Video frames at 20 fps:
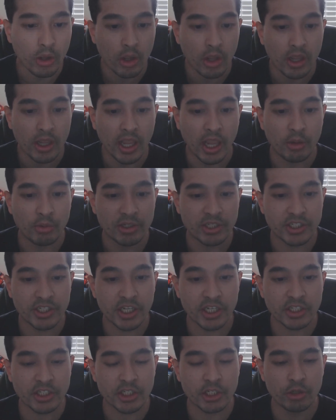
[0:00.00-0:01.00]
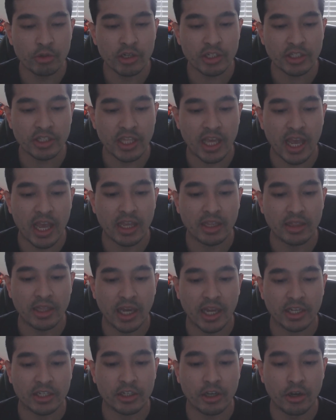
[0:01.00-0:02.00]
And we see to it that,
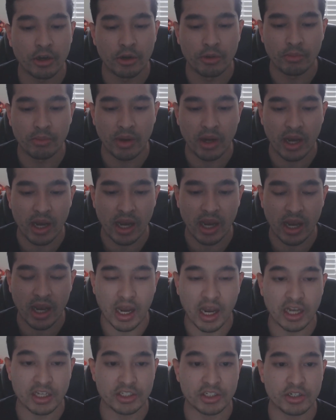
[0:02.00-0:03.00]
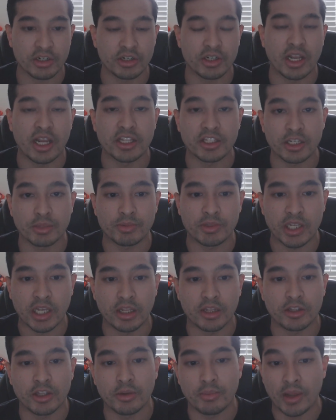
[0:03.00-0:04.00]
Oscar ends up
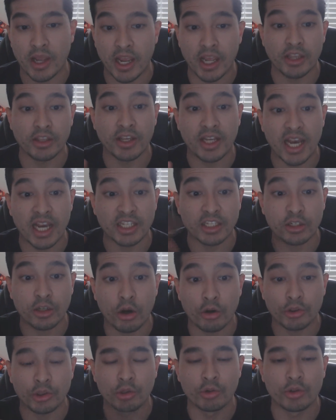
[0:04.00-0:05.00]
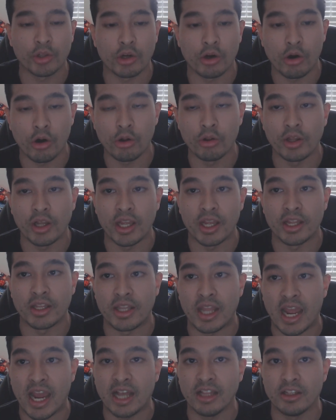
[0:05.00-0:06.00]
telling them, "Hey, you guys can go through the hole in
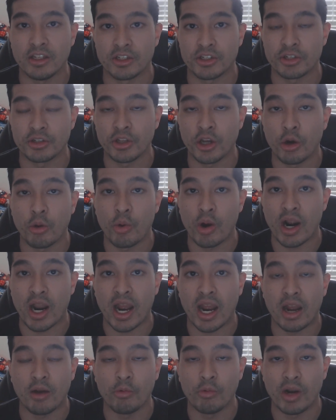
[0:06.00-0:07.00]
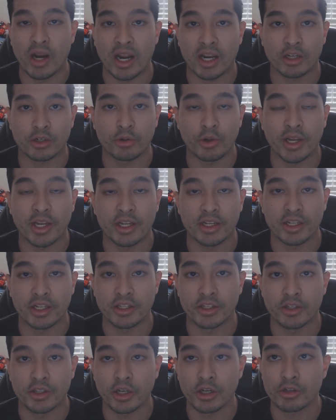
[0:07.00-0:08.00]
Atlas, you know, where I created it,
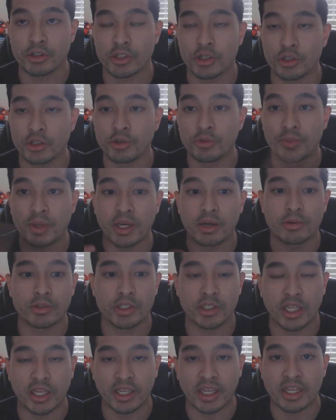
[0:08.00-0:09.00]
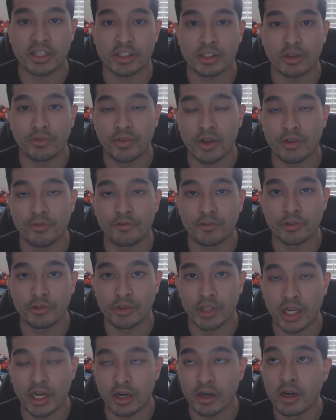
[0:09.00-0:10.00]
you know? So you'll be able to, enter the vault through
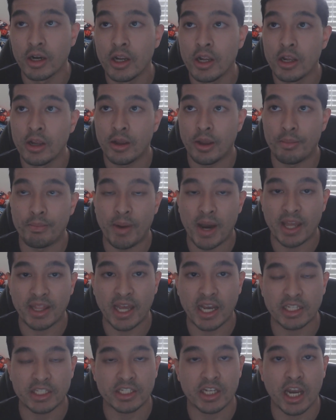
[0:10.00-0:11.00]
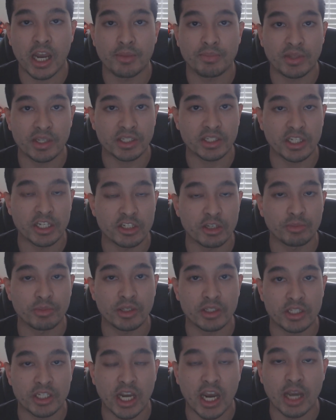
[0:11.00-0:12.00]
there." And by that time, this gives them the
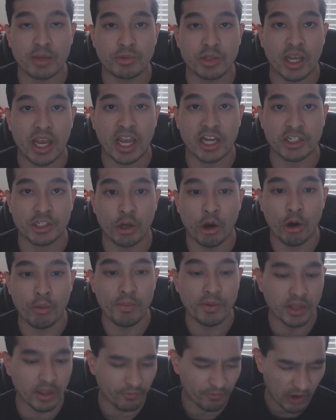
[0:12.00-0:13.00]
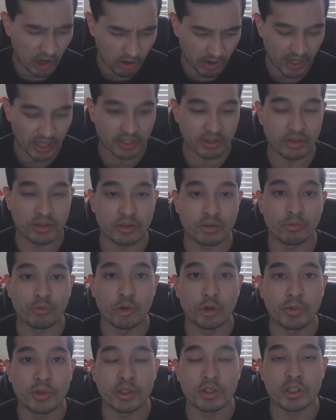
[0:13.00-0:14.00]
time to actually open the vault, and
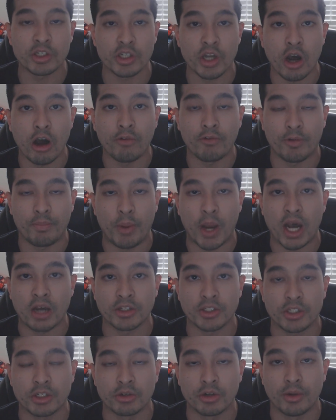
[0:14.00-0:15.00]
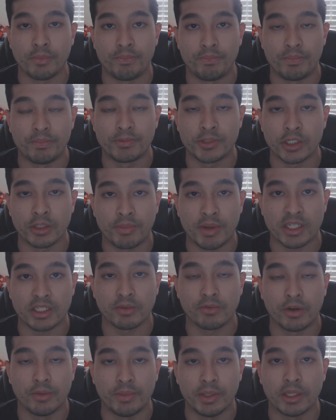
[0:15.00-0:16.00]
RWBY uses all of her powers to the best of
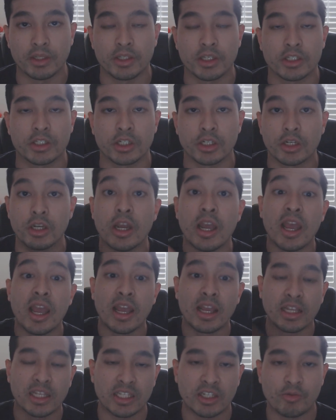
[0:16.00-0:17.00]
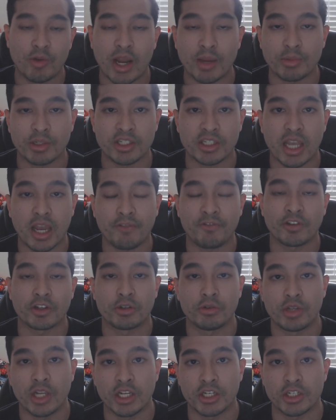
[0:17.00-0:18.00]
her ability to grab the Staff of
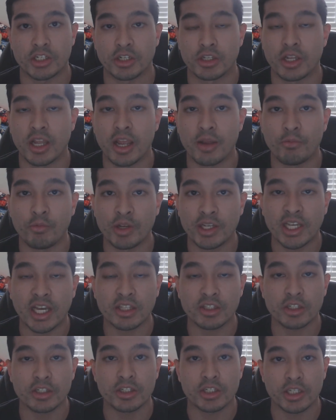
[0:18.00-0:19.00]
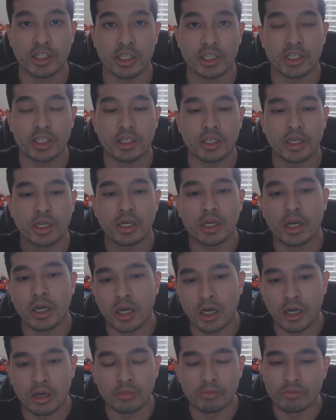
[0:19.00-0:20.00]
Creation. And we get to see,
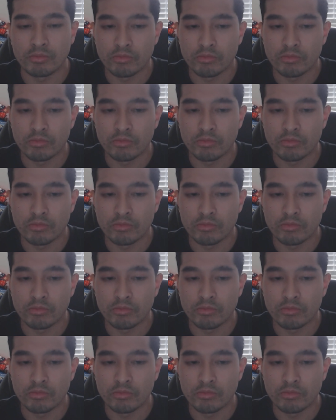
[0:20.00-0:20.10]
Jin.